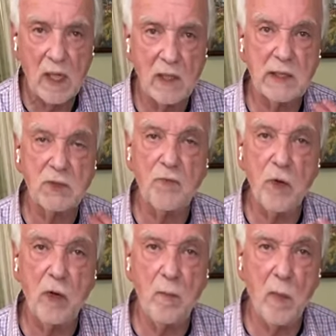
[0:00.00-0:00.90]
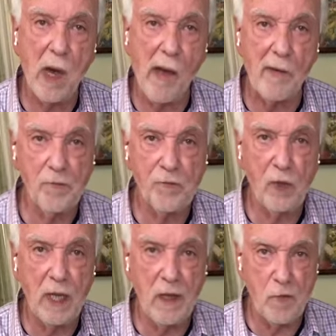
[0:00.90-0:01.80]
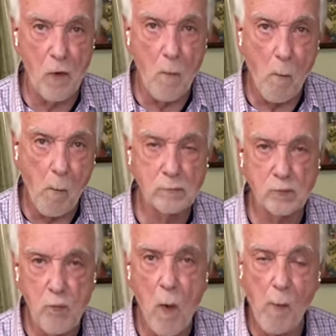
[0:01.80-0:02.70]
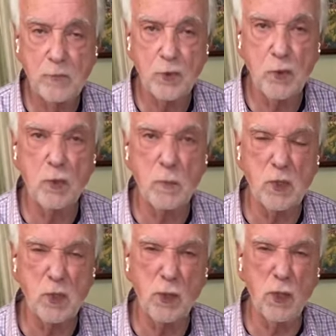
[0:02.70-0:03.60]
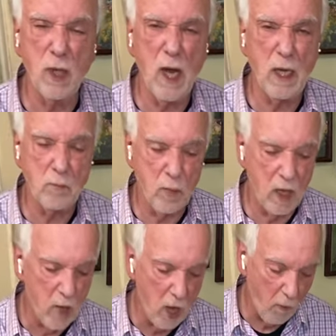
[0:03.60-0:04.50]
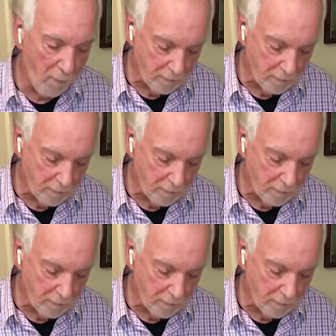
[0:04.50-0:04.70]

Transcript: it gets a very mild flavor. Excuse me, it's a little hot in my mouth.